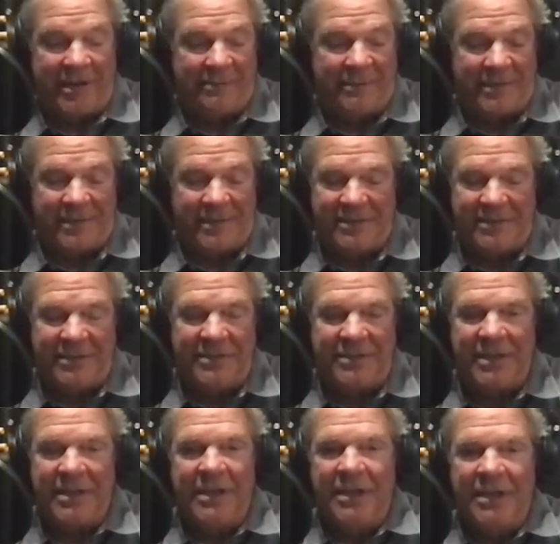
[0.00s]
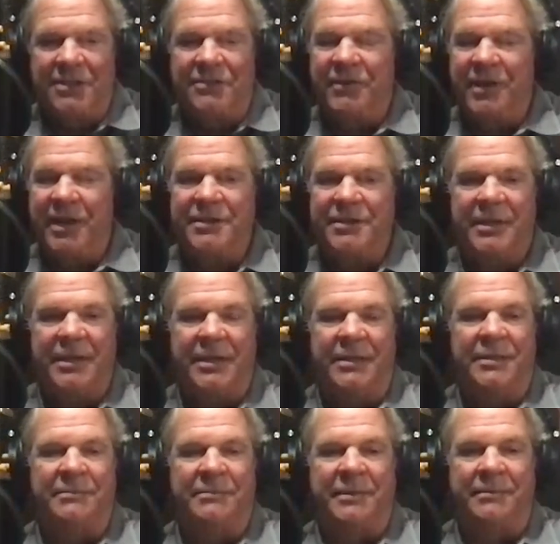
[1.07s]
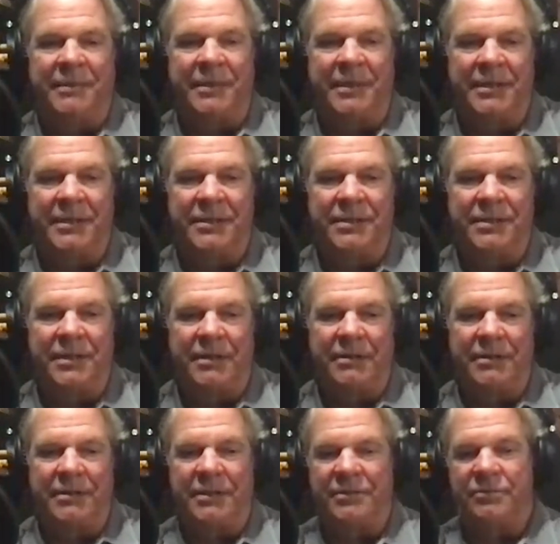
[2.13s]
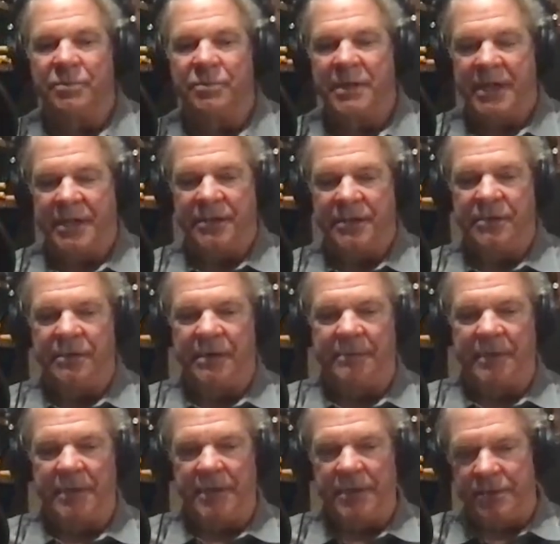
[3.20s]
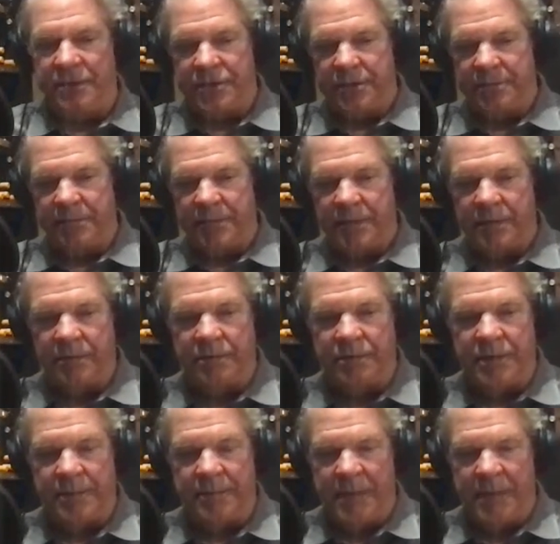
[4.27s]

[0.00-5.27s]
I mean, it's fascinating to me because, it's what I do. I'm a leadership coach.